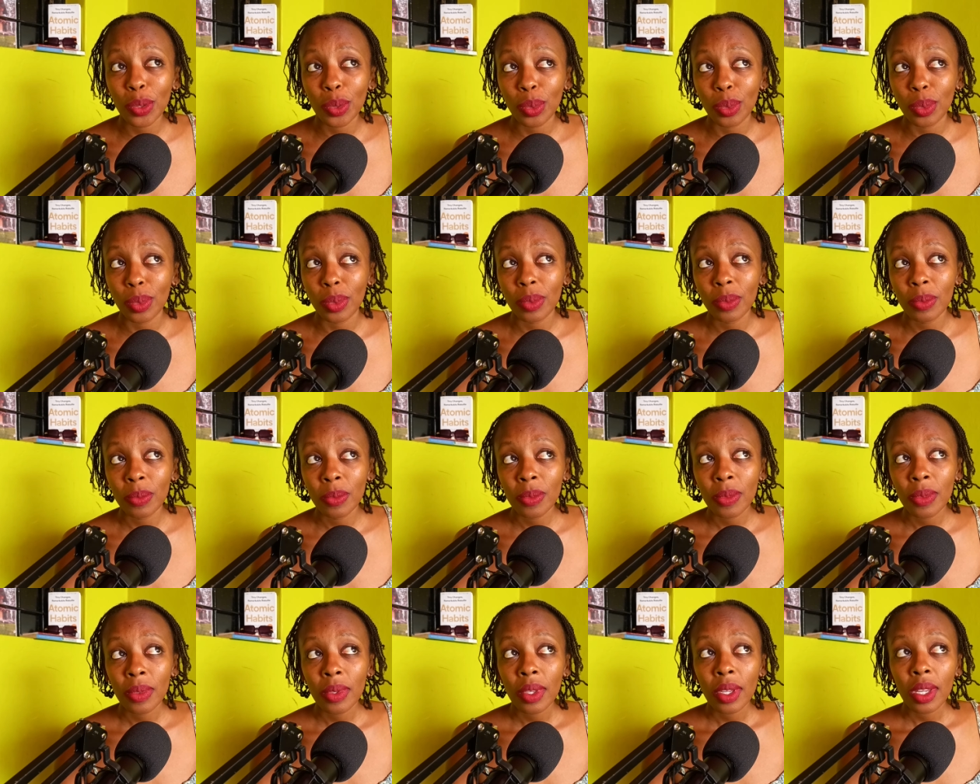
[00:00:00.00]
to
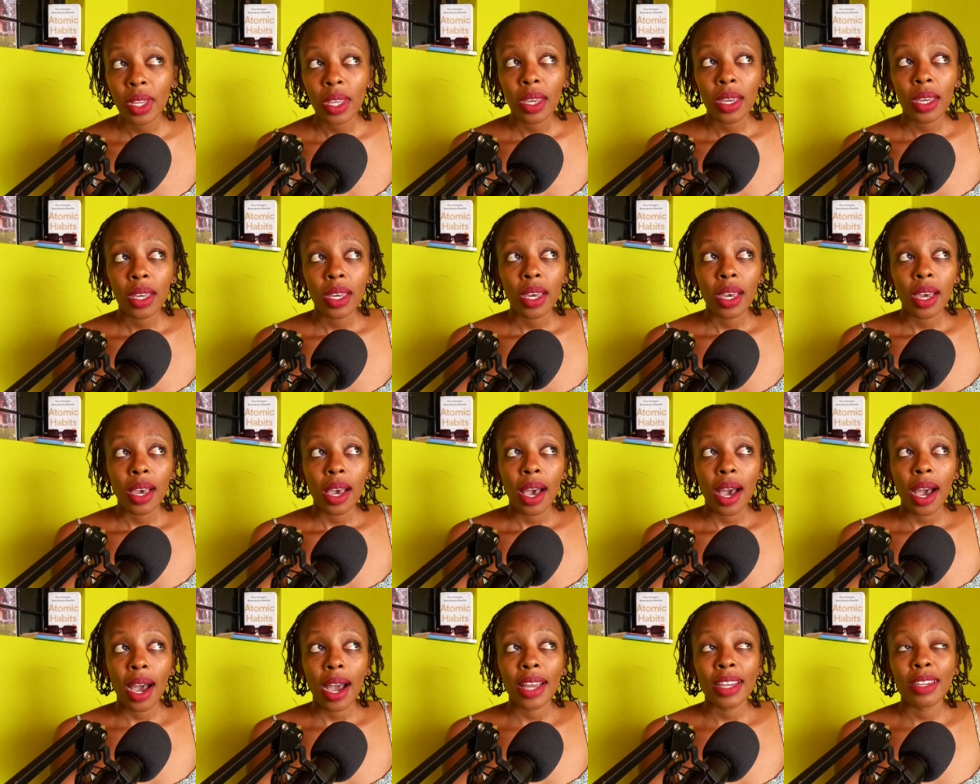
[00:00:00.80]

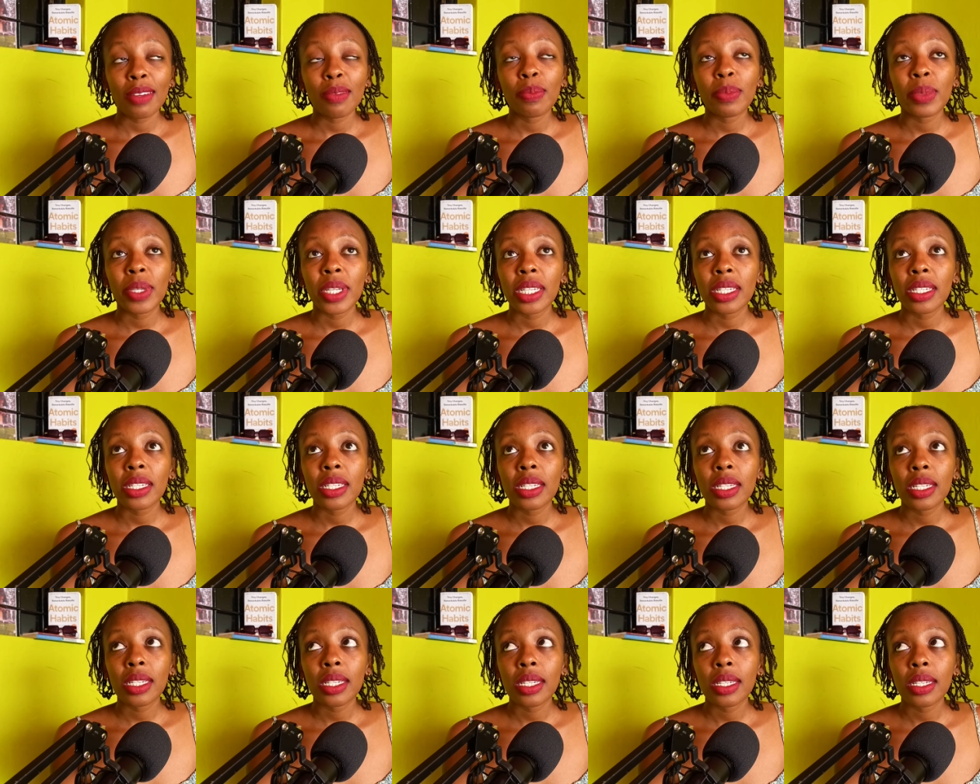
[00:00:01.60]

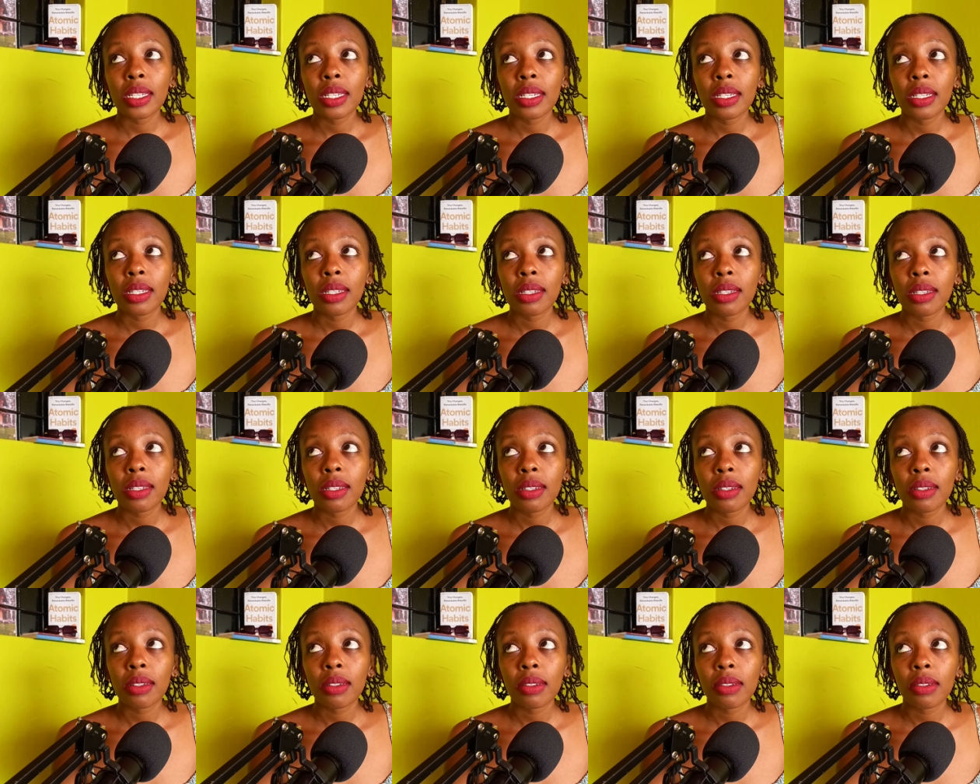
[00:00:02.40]
admit
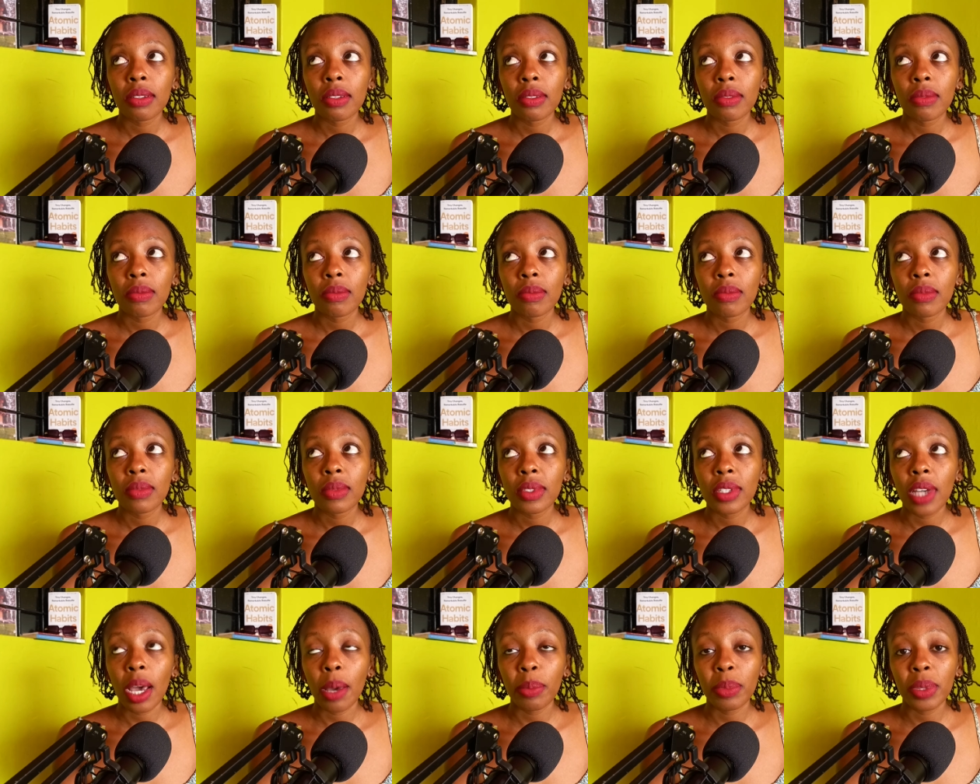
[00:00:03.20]

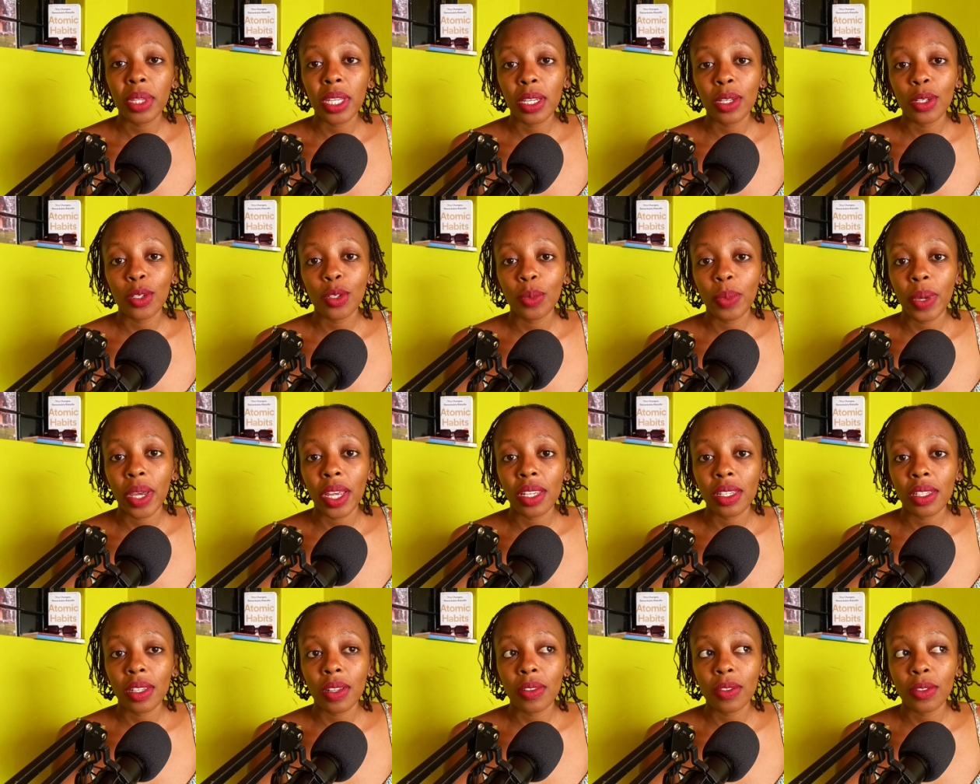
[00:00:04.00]
something to
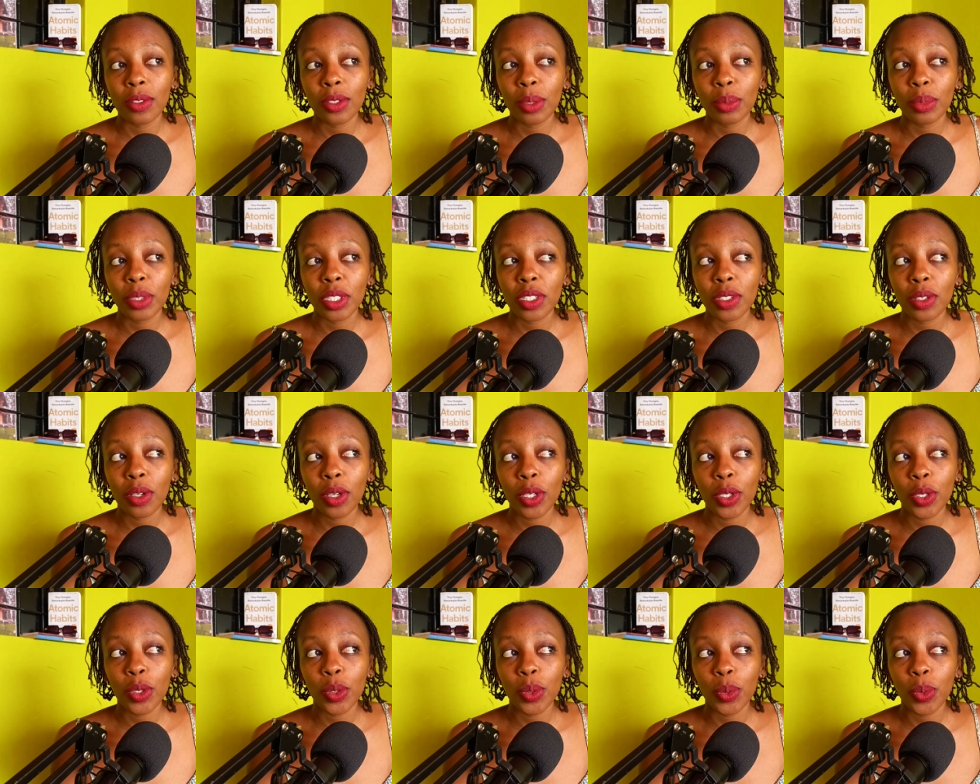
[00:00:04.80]
myself. So I'm just
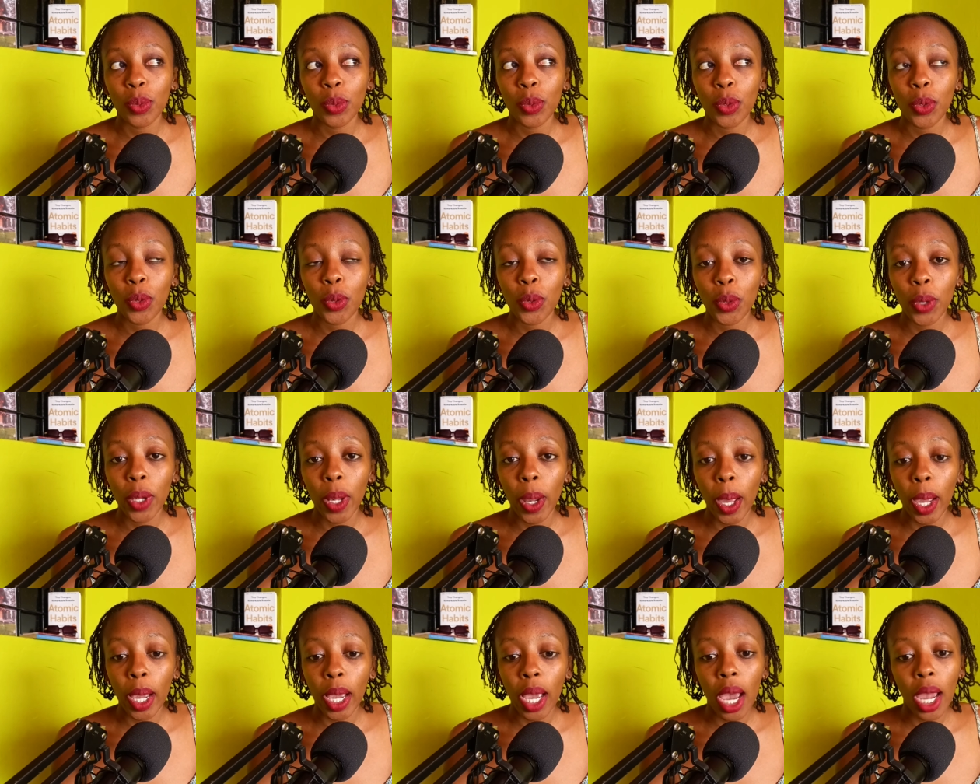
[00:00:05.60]
going to go
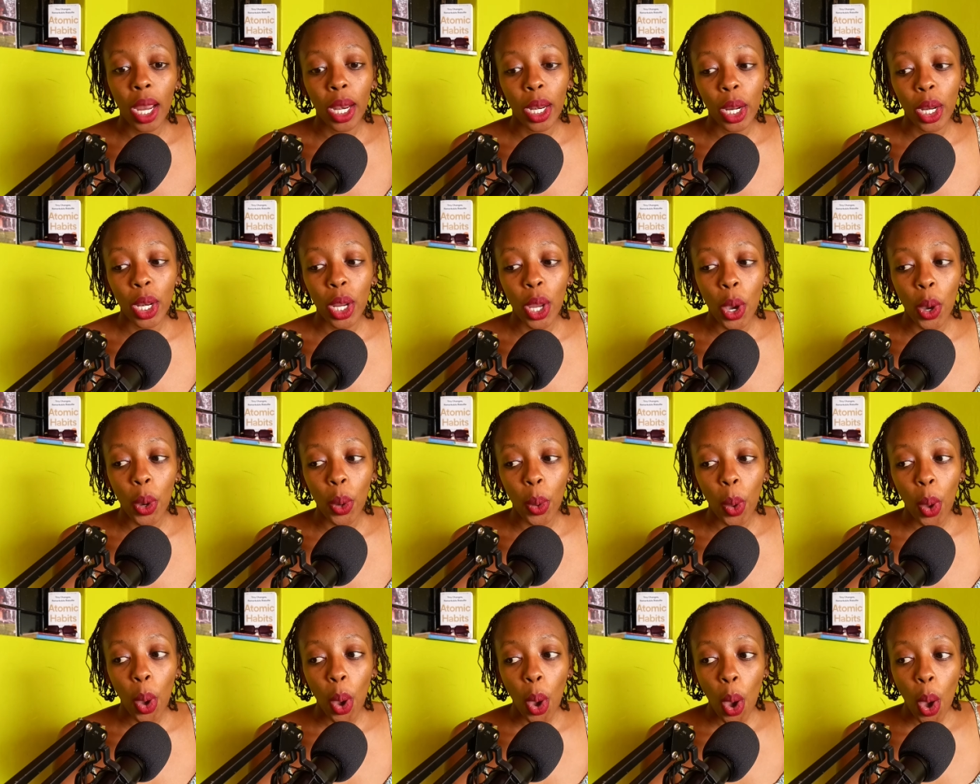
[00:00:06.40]
like, I don't
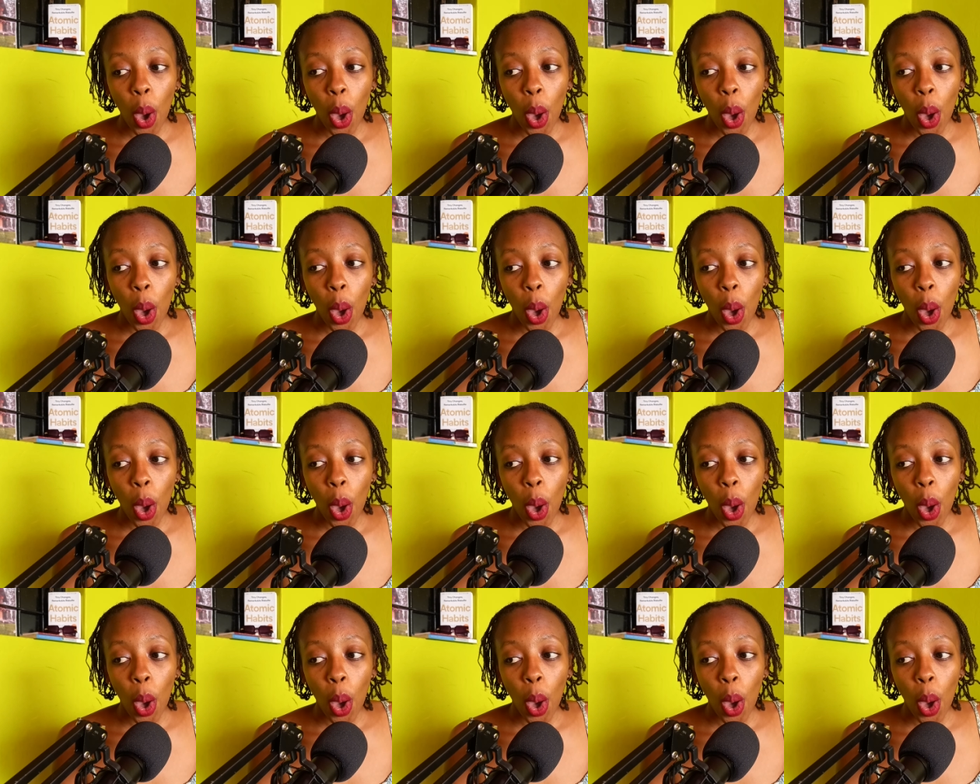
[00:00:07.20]
know,